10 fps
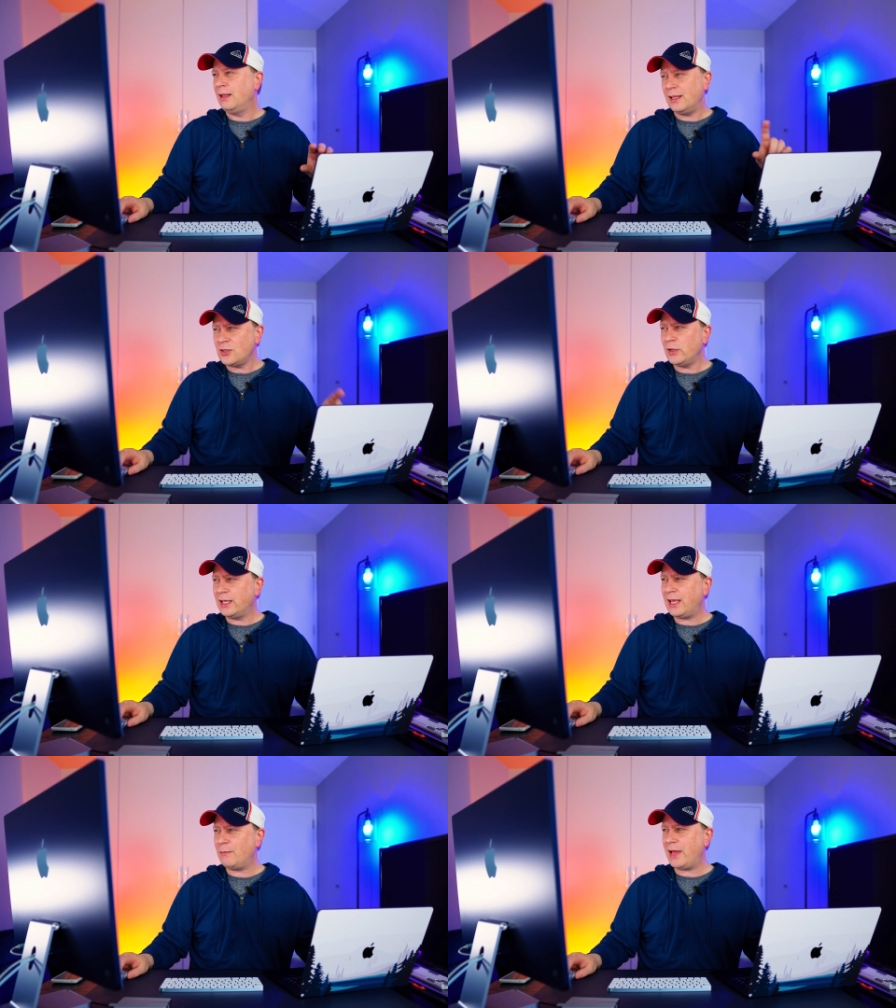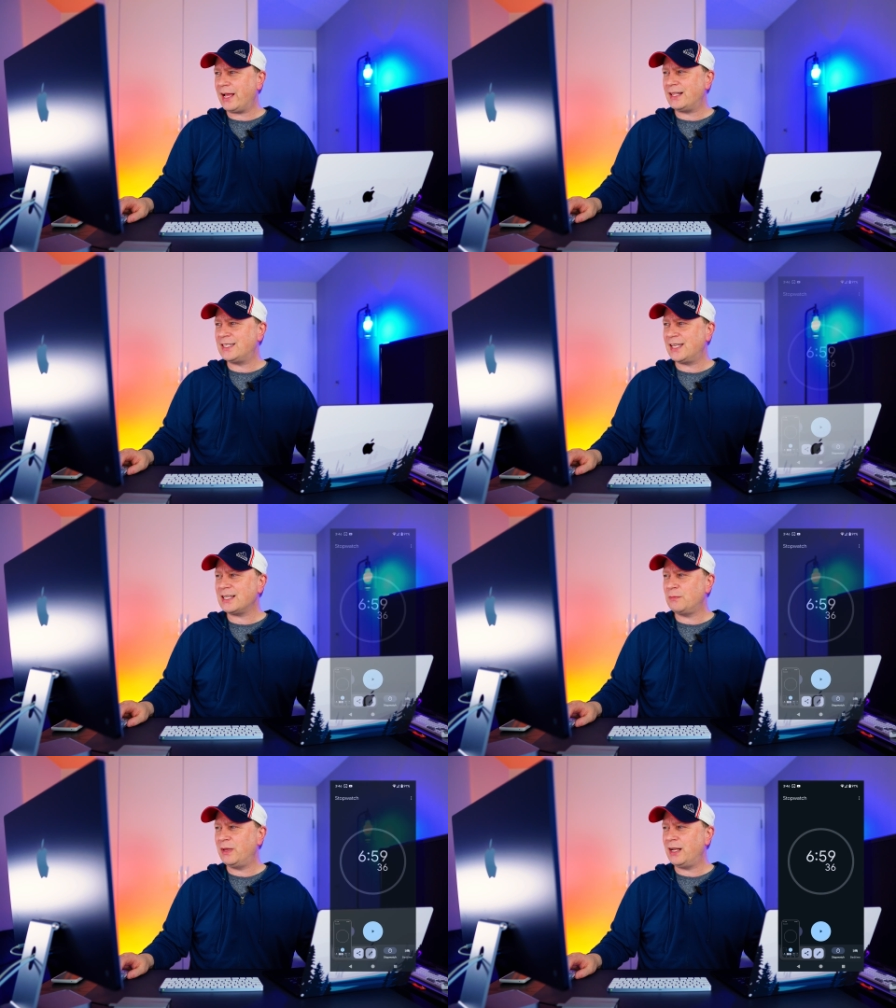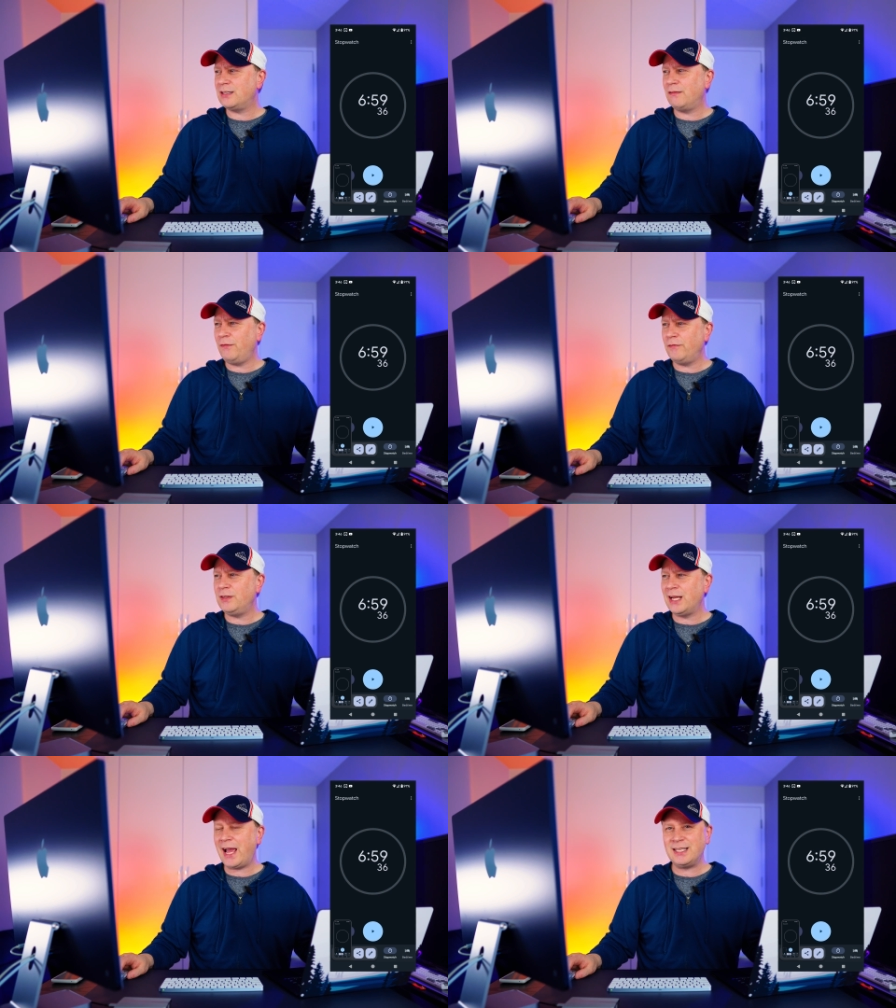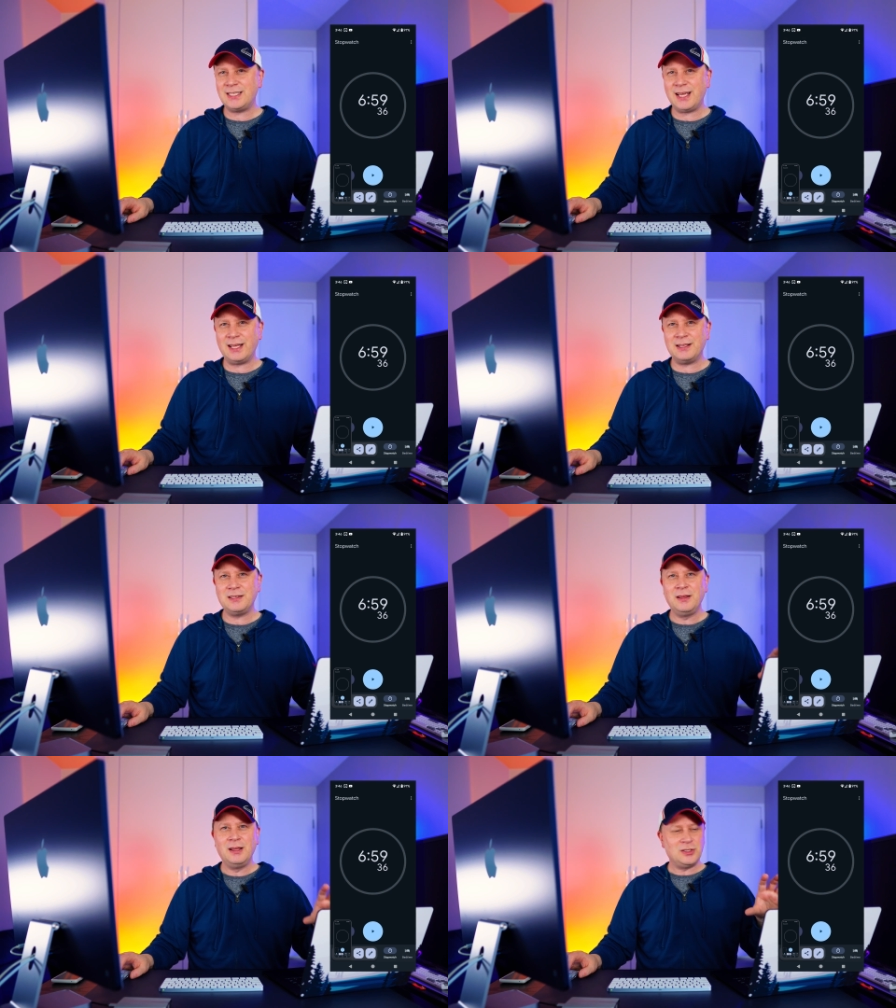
This only came back at six minutes and fifty-nine seconds.